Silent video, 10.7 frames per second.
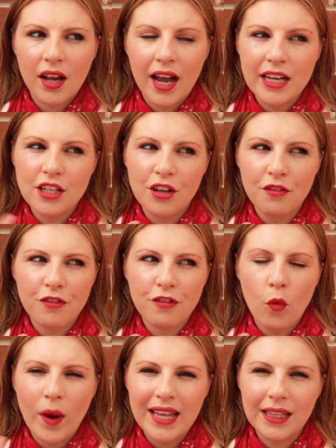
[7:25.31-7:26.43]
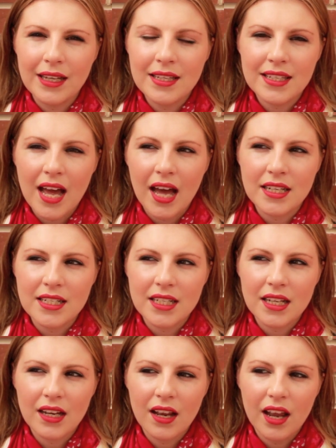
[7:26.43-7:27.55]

kind of weightless and